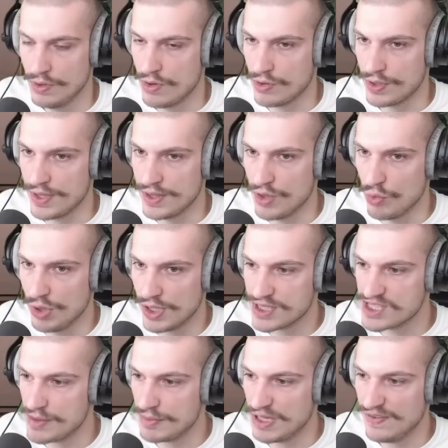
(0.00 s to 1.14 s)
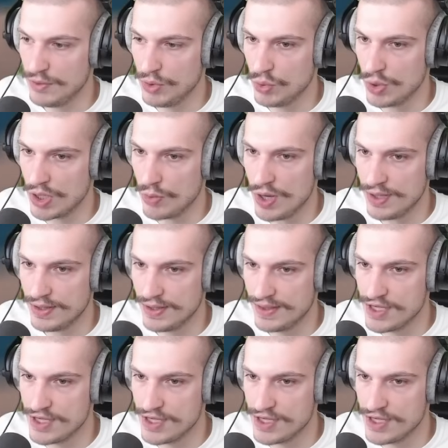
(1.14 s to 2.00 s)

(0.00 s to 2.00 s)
Okay, they will accept giving me what I want.